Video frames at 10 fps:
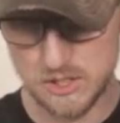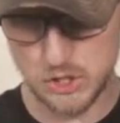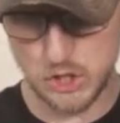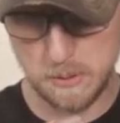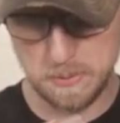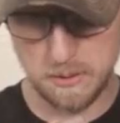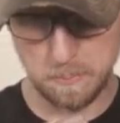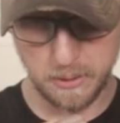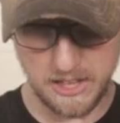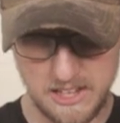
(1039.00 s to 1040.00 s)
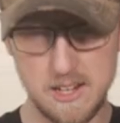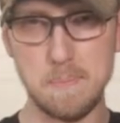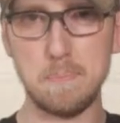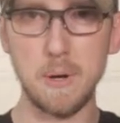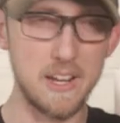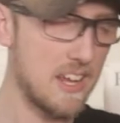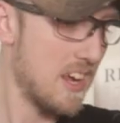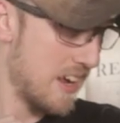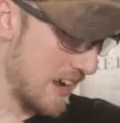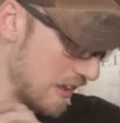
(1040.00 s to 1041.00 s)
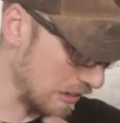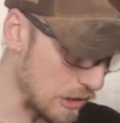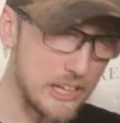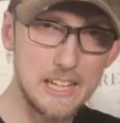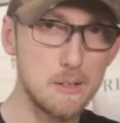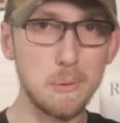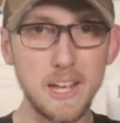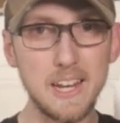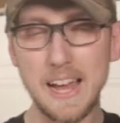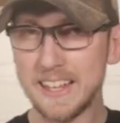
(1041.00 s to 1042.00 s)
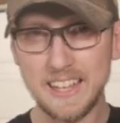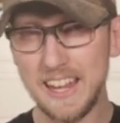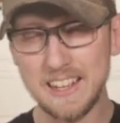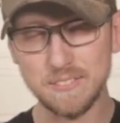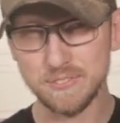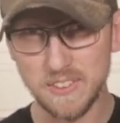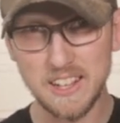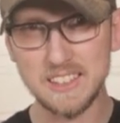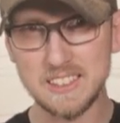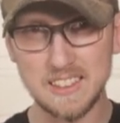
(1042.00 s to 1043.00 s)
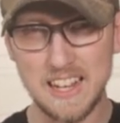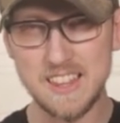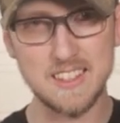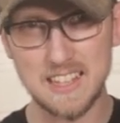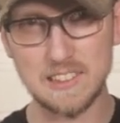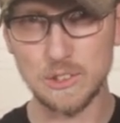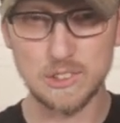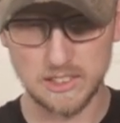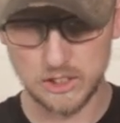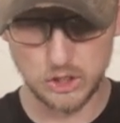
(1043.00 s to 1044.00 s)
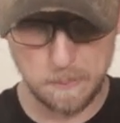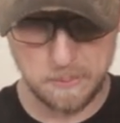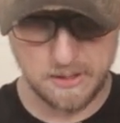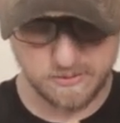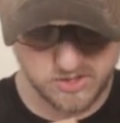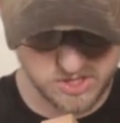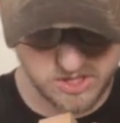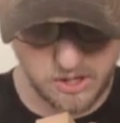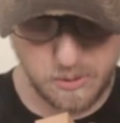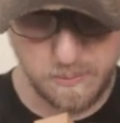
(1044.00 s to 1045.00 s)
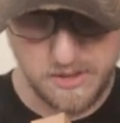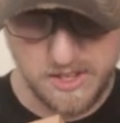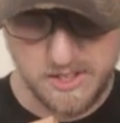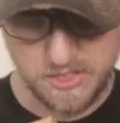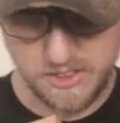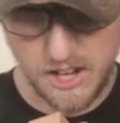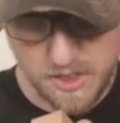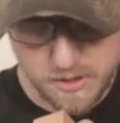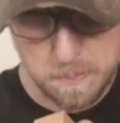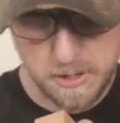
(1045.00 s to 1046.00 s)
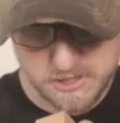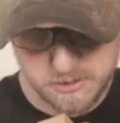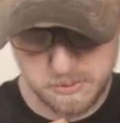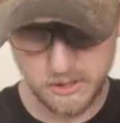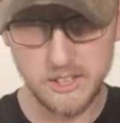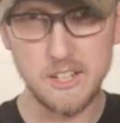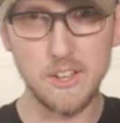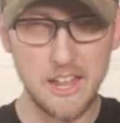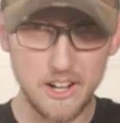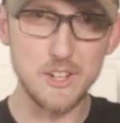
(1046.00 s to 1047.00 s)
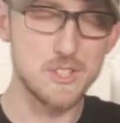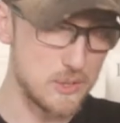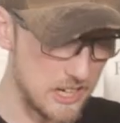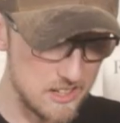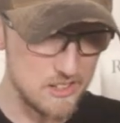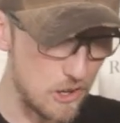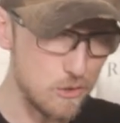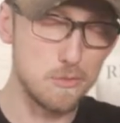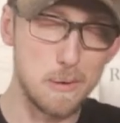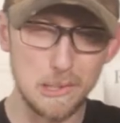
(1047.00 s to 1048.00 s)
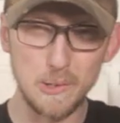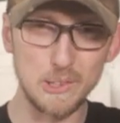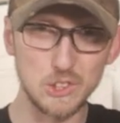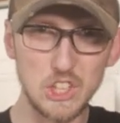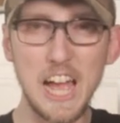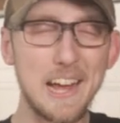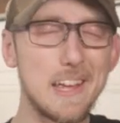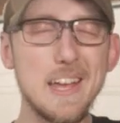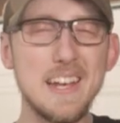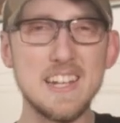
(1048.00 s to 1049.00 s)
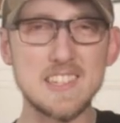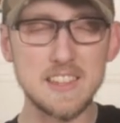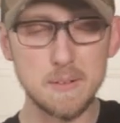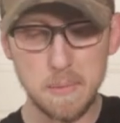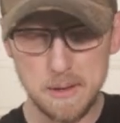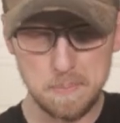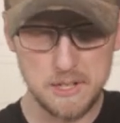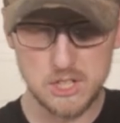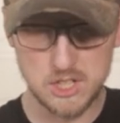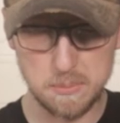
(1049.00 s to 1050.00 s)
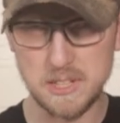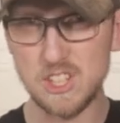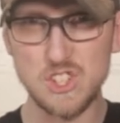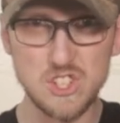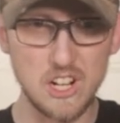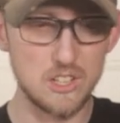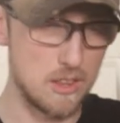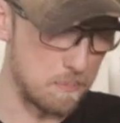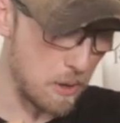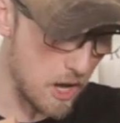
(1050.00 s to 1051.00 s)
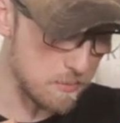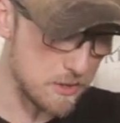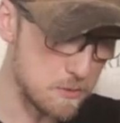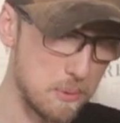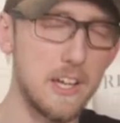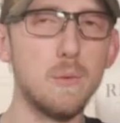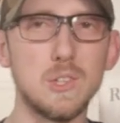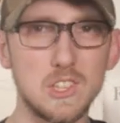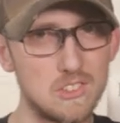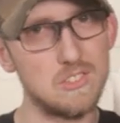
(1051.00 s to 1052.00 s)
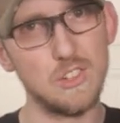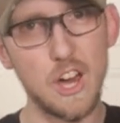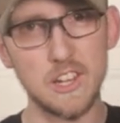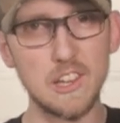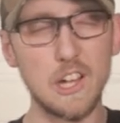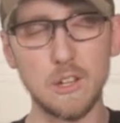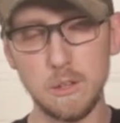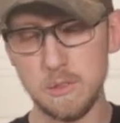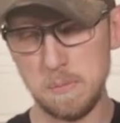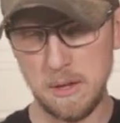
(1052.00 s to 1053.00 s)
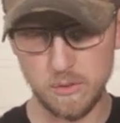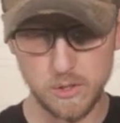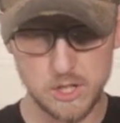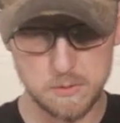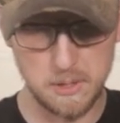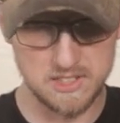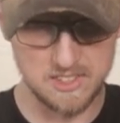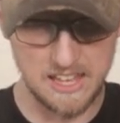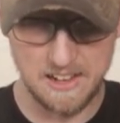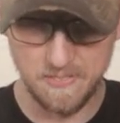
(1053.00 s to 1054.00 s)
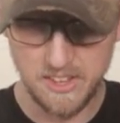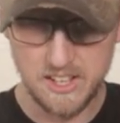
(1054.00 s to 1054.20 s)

is a chip in the blade. But looking at the blade, I can't find anything that looks like a chip in it. So the other possibility that I also, again, know from my low angle jack is that there might be just something stuck to the bottom of this plane, which is not unlikely with the amount of rust spots in that,